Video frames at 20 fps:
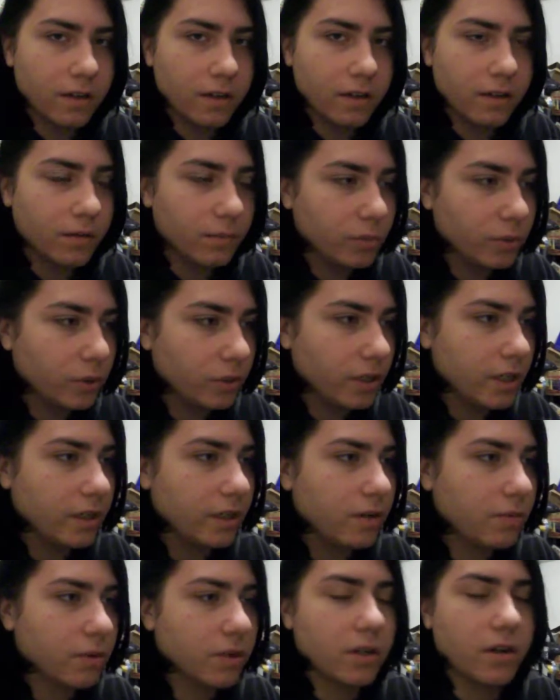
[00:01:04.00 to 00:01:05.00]

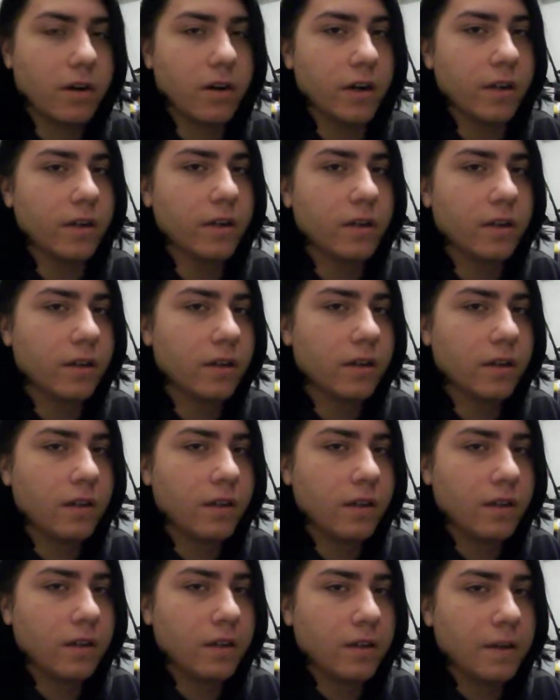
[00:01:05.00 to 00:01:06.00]
Completely retarded.
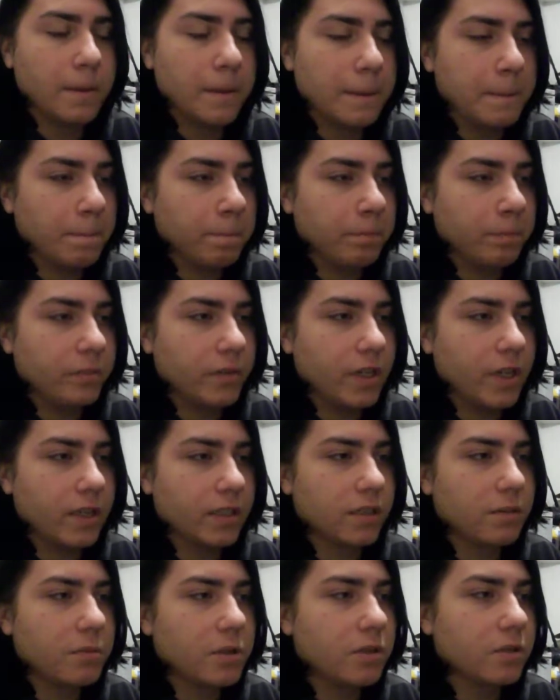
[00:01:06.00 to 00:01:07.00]

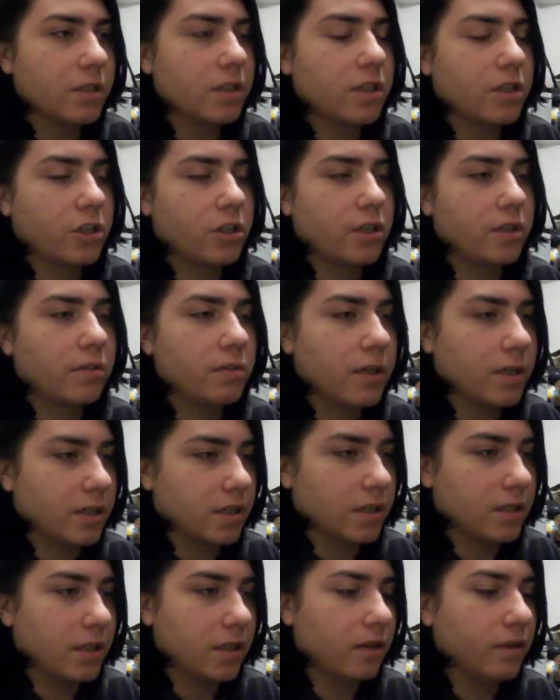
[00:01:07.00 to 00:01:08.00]
As a musician
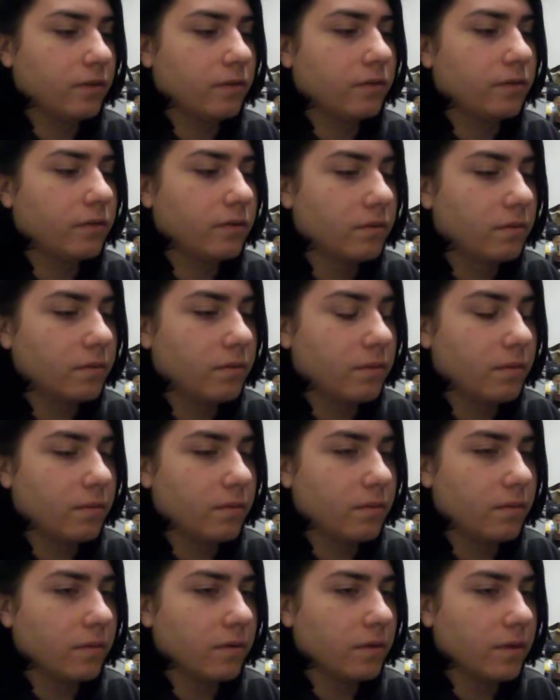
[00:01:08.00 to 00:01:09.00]
myself,
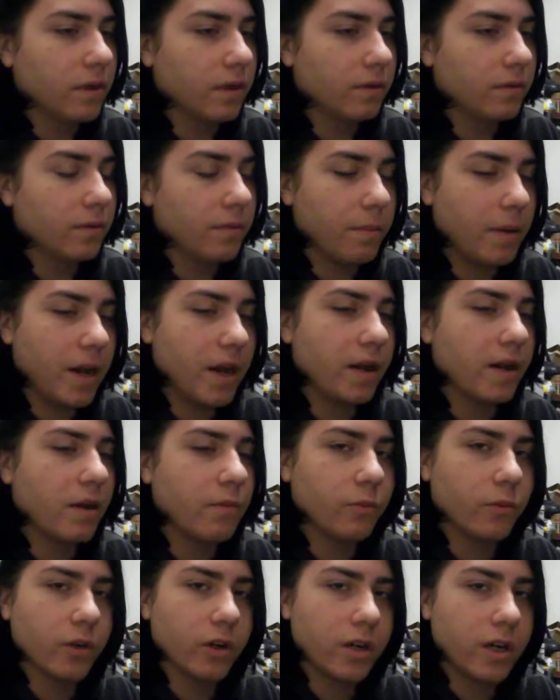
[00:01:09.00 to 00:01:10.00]
the band
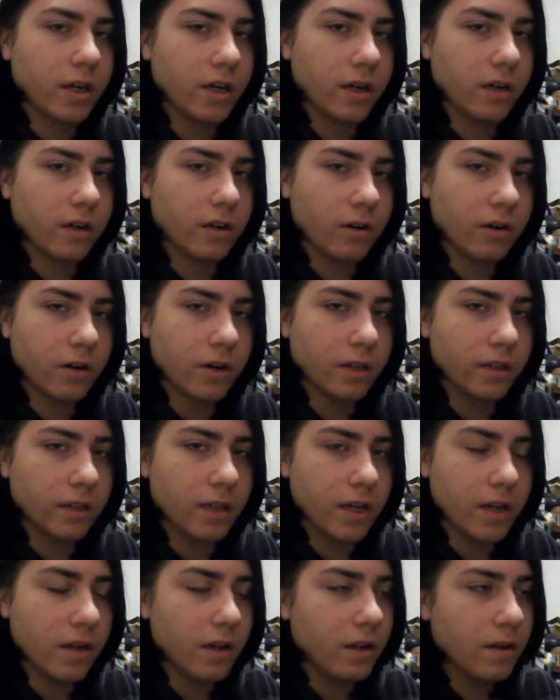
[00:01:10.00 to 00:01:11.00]
I'm working in
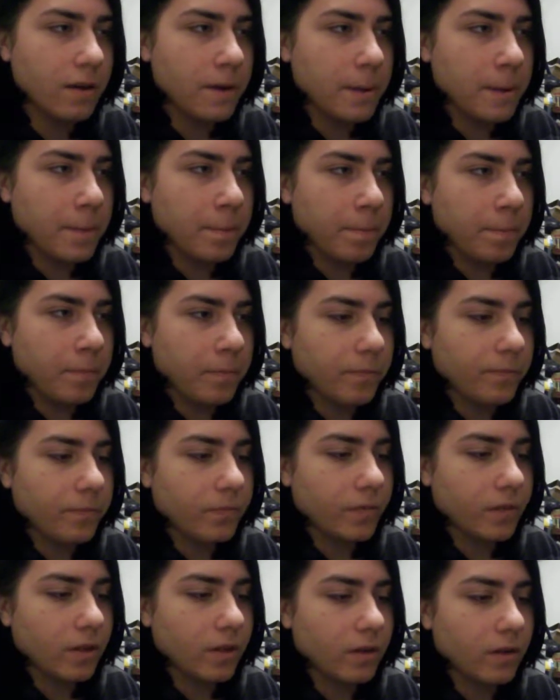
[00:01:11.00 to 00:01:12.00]
currently,
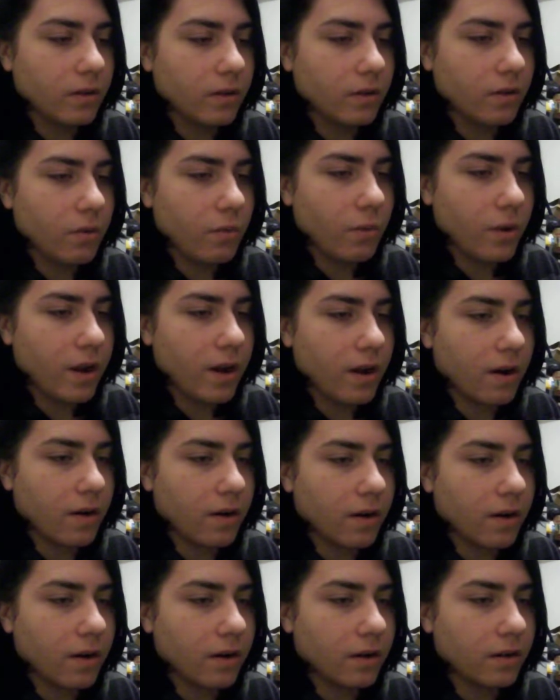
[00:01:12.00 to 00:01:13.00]
we
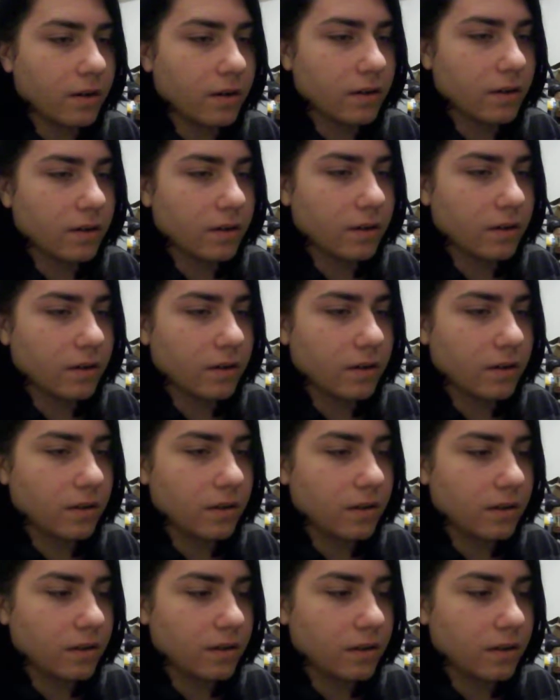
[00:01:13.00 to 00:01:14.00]
are,
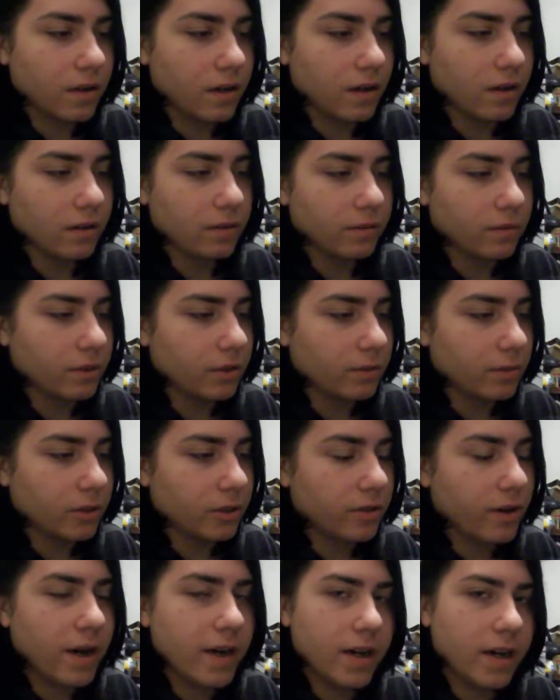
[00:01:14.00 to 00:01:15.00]
we're
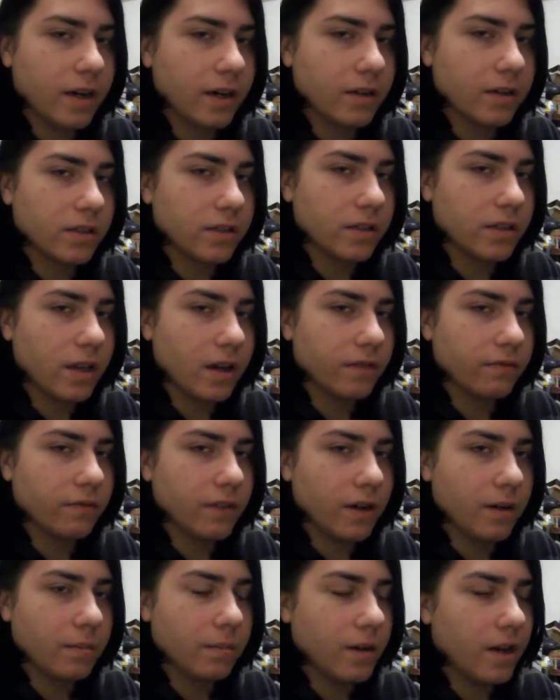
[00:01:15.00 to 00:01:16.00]
trying to get our stuff
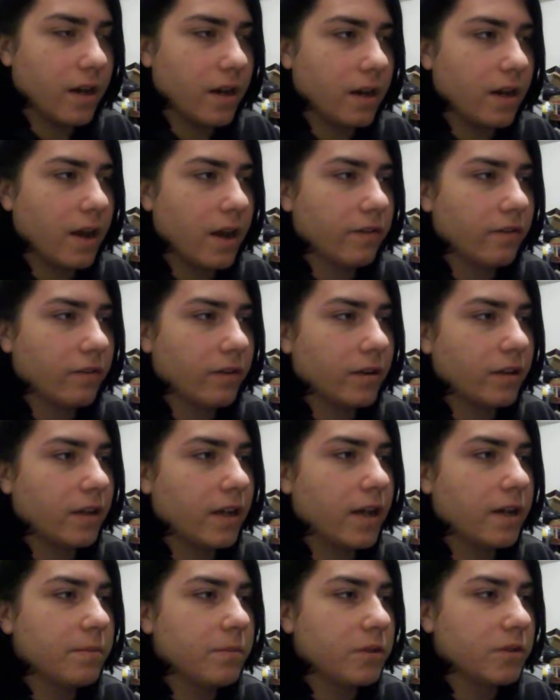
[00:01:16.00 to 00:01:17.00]
up, and I've heard a
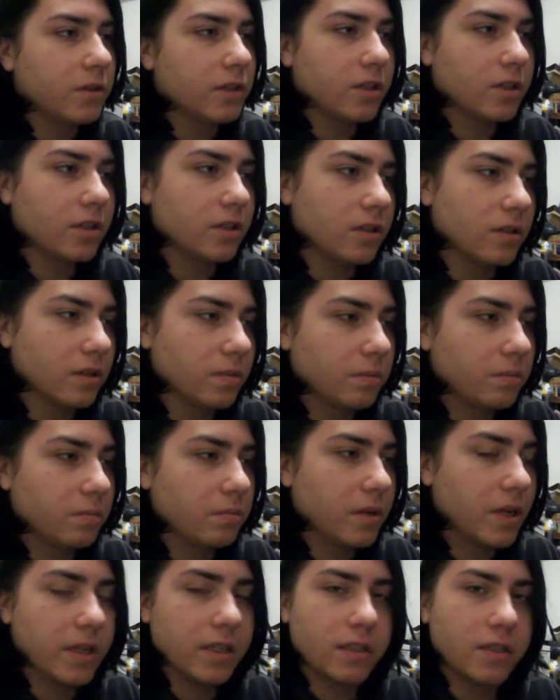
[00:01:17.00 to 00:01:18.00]
lot of musicians
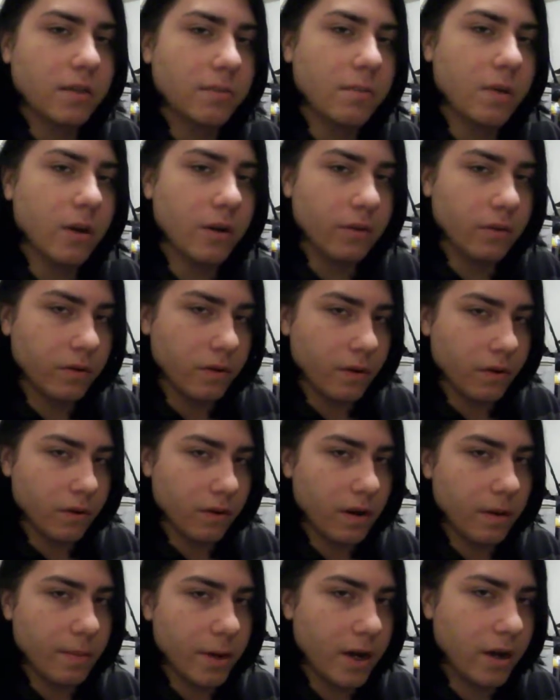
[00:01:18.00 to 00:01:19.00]
piss and moan
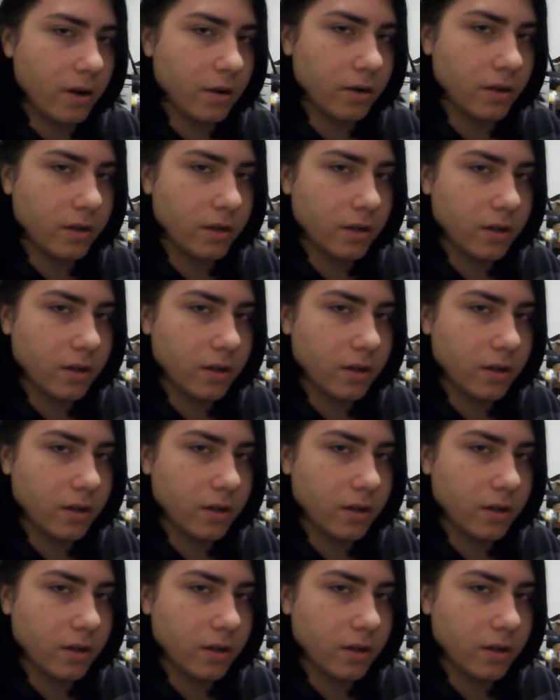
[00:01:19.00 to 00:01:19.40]
about,